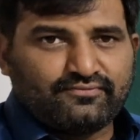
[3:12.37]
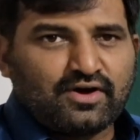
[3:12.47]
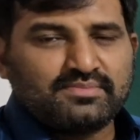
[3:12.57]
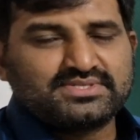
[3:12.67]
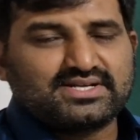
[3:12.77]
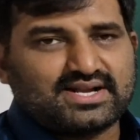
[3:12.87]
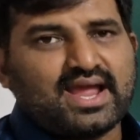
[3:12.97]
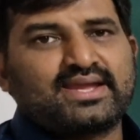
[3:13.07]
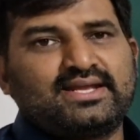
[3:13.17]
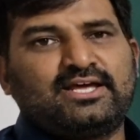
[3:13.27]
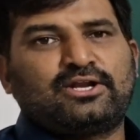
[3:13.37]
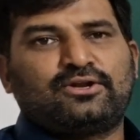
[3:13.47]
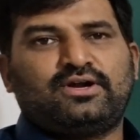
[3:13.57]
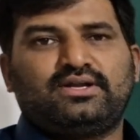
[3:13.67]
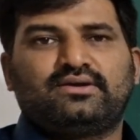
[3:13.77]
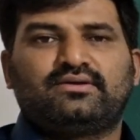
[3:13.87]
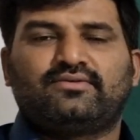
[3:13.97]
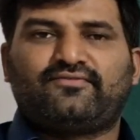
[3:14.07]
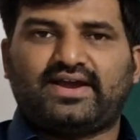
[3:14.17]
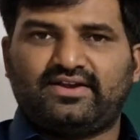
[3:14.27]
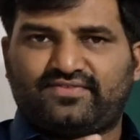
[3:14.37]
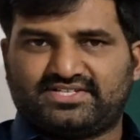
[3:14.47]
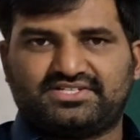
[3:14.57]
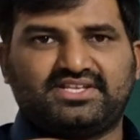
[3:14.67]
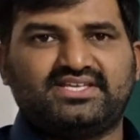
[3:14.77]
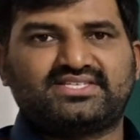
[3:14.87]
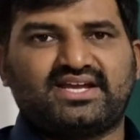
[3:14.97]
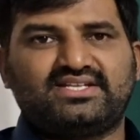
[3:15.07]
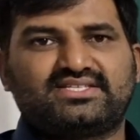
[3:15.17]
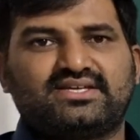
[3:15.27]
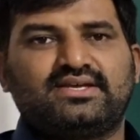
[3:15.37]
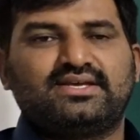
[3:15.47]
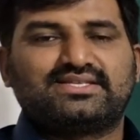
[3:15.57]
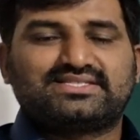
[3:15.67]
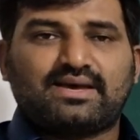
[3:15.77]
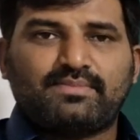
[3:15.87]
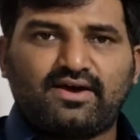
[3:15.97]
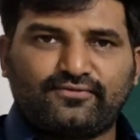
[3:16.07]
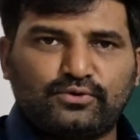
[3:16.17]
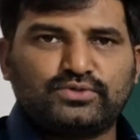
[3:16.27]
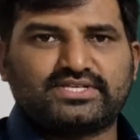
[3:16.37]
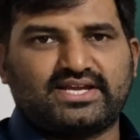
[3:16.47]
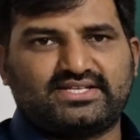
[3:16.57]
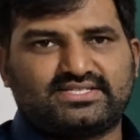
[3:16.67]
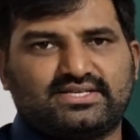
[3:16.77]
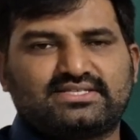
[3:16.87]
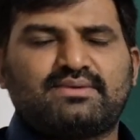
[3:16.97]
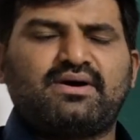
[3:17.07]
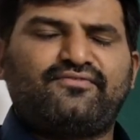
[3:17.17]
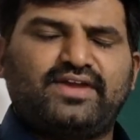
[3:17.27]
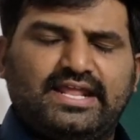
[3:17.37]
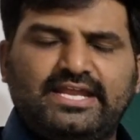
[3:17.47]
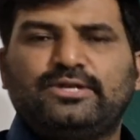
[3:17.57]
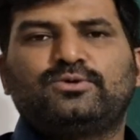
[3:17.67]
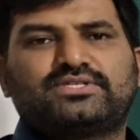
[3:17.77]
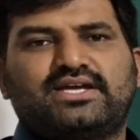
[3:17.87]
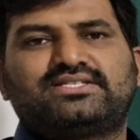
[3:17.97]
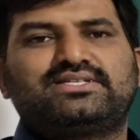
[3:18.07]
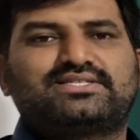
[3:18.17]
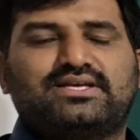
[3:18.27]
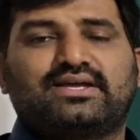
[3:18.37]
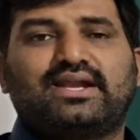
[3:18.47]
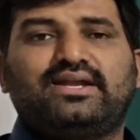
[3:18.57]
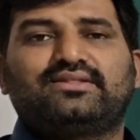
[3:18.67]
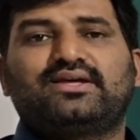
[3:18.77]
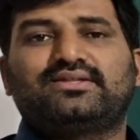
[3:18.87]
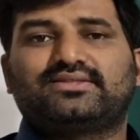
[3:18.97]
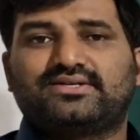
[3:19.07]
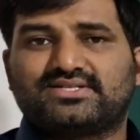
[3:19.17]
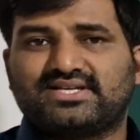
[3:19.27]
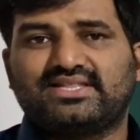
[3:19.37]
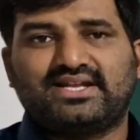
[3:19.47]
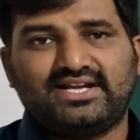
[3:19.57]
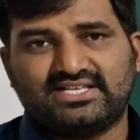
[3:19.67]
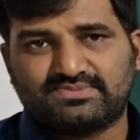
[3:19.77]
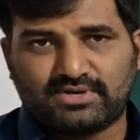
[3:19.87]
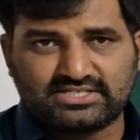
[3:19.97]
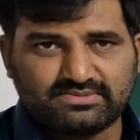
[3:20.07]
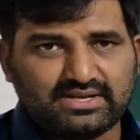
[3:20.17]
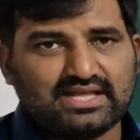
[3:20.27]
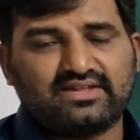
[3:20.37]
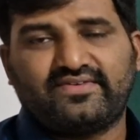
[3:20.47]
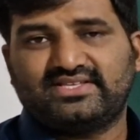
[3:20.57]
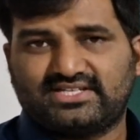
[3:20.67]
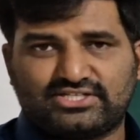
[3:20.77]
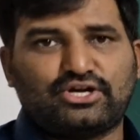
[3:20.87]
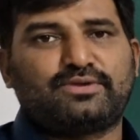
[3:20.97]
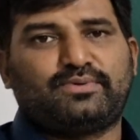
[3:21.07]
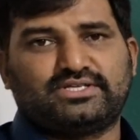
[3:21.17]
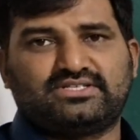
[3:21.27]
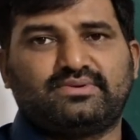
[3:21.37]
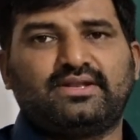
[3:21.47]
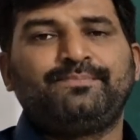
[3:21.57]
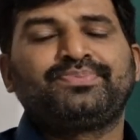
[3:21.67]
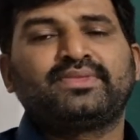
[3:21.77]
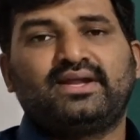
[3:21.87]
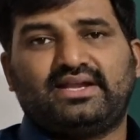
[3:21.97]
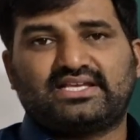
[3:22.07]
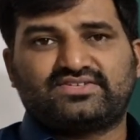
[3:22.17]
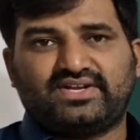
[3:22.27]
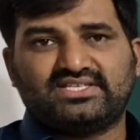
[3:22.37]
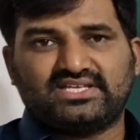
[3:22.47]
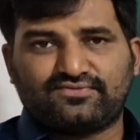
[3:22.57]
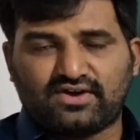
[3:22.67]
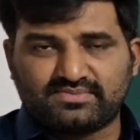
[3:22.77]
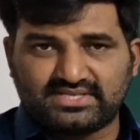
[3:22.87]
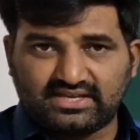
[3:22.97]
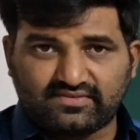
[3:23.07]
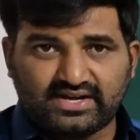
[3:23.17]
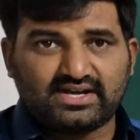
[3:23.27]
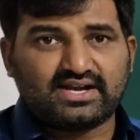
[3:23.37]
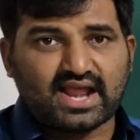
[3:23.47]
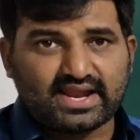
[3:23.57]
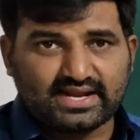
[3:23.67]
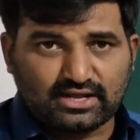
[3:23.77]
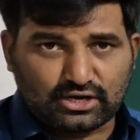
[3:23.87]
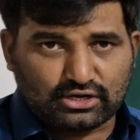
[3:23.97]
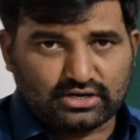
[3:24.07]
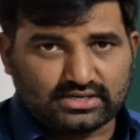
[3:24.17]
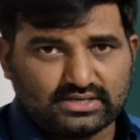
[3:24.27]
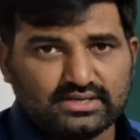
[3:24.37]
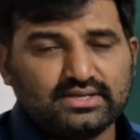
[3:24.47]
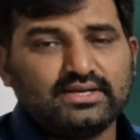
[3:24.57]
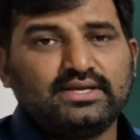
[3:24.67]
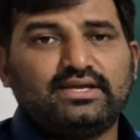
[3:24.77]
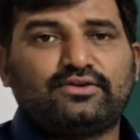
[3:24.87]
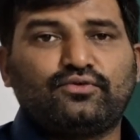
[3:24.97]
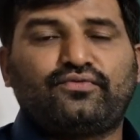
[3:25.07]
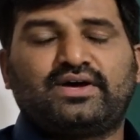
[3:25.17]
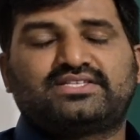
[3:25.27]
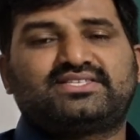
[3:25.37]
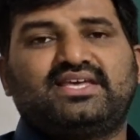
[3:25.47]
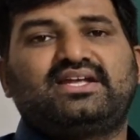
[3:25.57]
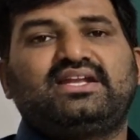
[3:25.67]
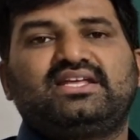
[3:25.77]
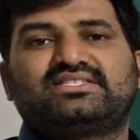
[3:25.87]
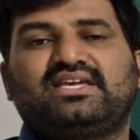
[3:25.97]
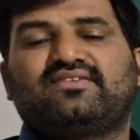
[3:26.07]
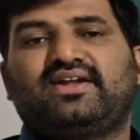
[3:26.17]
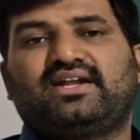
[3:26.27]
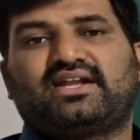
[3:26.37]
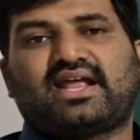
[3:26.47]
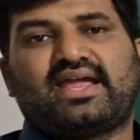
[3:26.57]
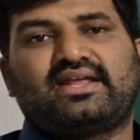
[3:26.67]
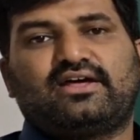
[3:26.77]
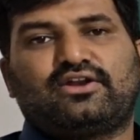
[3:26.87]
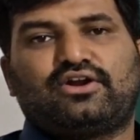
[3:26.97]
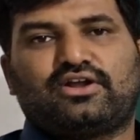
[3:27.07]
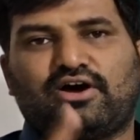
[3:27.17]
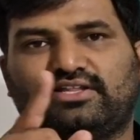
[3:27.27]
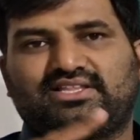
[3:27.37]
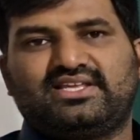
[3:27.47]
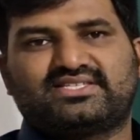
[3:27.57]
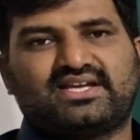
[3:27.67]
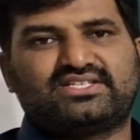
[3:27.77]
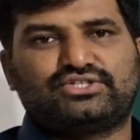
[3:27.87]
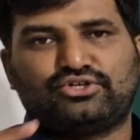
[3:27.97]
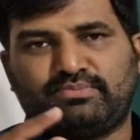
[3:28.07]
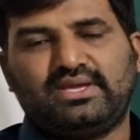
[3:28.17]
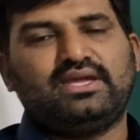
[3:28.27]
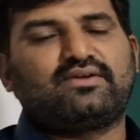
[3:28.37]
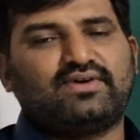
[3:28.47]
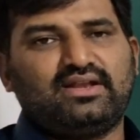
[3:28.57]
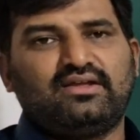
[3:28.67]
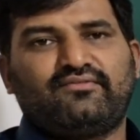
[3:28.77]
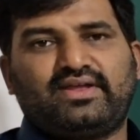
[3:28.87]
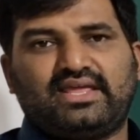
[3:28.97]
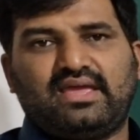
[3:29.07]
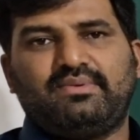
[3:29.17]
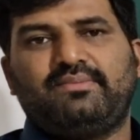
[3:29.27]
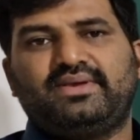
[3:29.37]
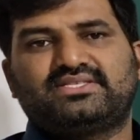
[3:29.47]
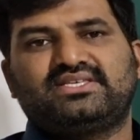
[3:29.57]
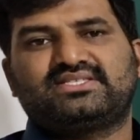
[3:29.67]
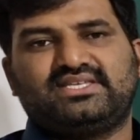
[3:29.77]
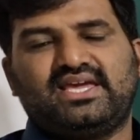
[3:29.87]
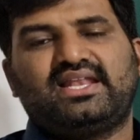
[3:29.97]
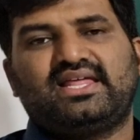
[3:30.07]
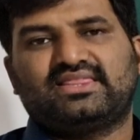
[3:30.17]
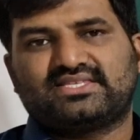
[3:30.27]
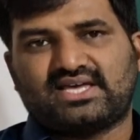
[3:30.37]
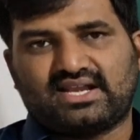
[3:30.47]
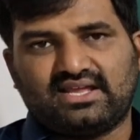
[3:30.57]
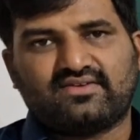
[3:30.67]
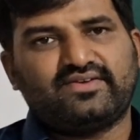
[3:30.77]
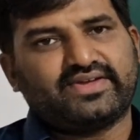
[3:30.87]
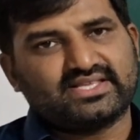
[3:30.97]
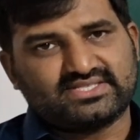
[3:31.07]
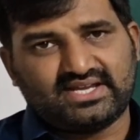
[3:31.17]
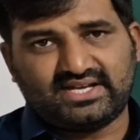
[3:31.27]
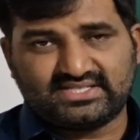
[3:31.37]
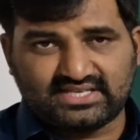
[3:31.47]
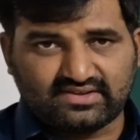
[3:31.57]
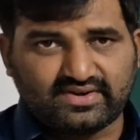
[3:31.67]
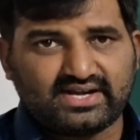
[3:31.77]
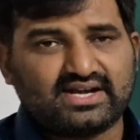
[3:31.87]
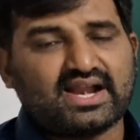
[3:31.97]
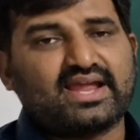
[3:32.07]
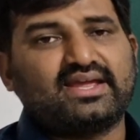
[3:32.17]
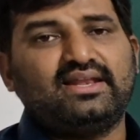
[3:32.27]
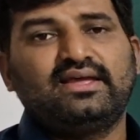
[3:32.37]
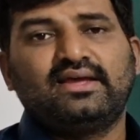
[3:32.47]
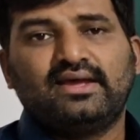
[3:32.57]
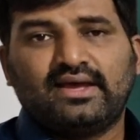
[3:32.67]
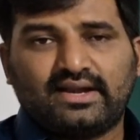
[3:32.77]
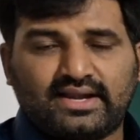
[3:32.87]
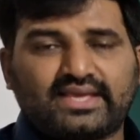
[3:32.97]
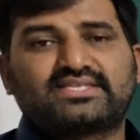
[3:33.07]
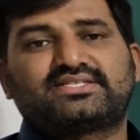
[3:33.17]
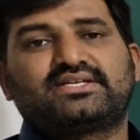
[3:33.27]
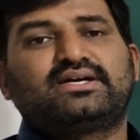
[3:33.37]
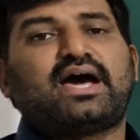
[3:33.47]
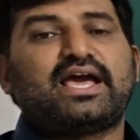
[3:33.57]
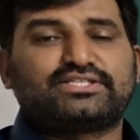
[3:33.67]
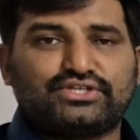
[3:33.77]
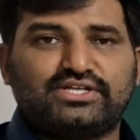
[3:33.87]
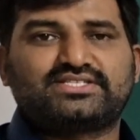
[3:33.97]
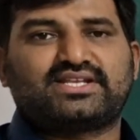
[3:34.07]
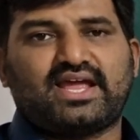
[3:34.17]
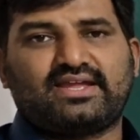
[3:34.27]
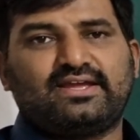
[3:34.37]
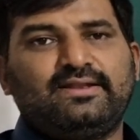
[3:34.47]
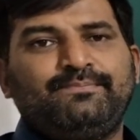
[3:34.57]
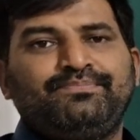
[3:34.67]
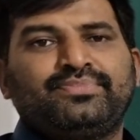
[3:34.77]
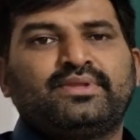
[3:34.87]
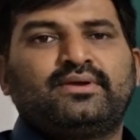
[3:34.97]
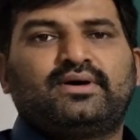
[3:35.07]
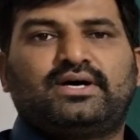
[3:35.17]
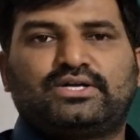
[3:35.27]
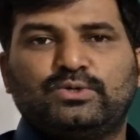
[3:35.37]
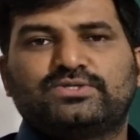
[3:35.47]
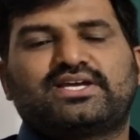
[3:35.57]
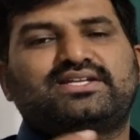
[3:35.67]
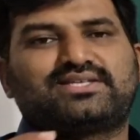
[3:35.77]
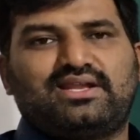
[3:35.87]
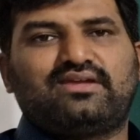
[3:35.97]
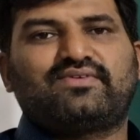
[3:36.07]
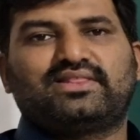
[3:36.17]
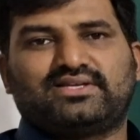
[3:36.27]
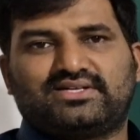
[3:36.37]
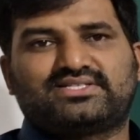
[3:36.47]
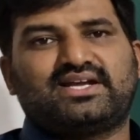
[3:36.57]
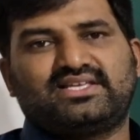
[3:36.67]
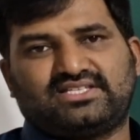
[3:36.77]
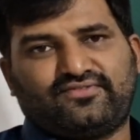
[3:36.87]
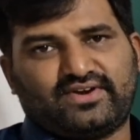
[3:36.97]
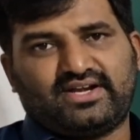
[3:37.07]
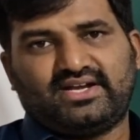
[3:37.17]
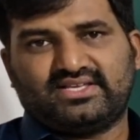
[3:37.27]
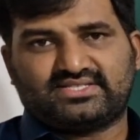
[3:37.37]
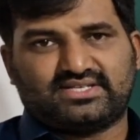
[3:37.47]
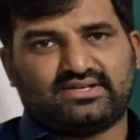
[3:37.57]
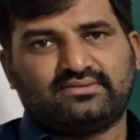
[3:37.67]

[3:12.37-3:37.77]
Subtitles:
forms a triangle or not, find first 3 sides. Sum of 2 sides, sum of any 2 sides is greater than the third side, then it is possible, otherwise it's not possible. Next one is, it forms equilateral triangle or not. To say that it is equilateral triangle or not, all the 3 sides should be equal. When AB, BC, CA lengths are equal, we can say it is equilateral triangle. Next, isosceles triangle, 2 sides are equal, third side is different, it is